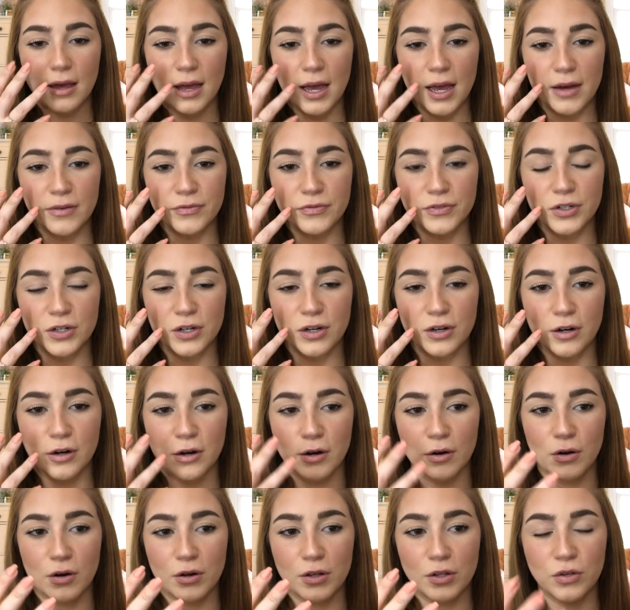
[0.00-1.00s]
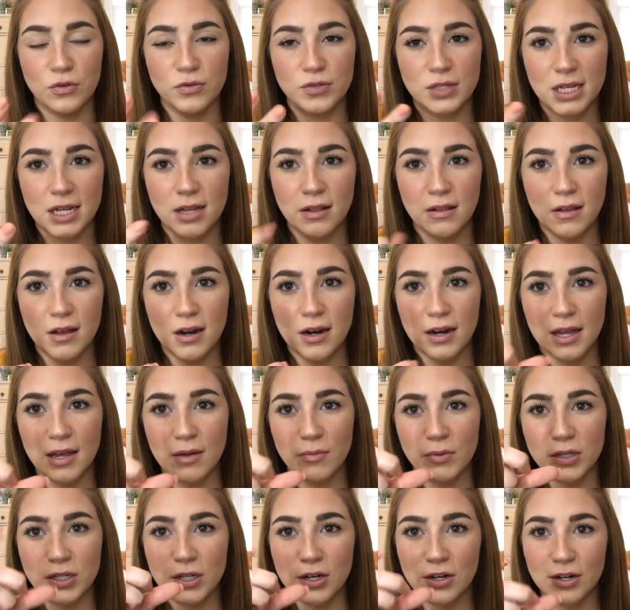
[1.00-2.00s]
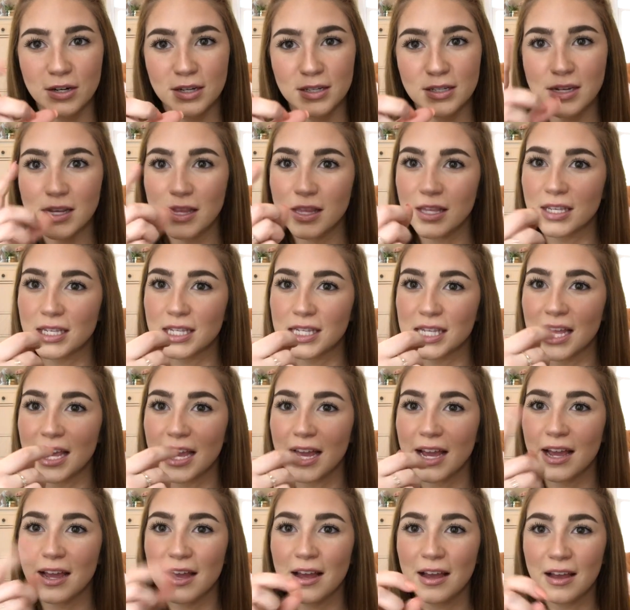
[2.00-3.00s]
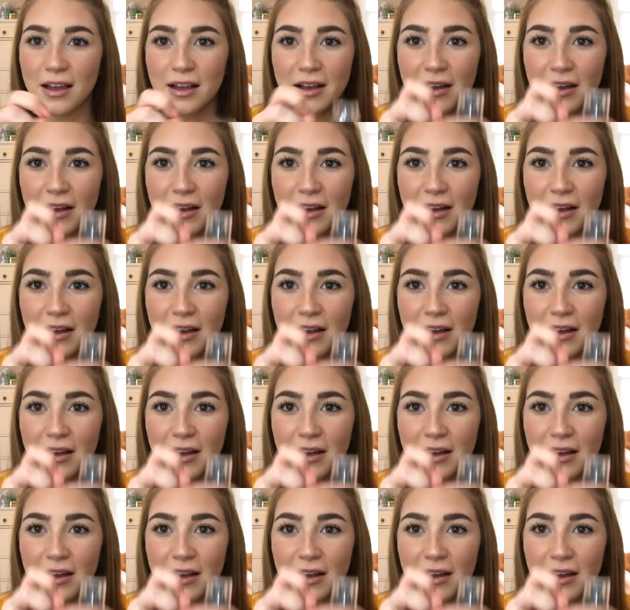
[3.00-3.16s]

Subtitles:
after using a lot, it would turn into this like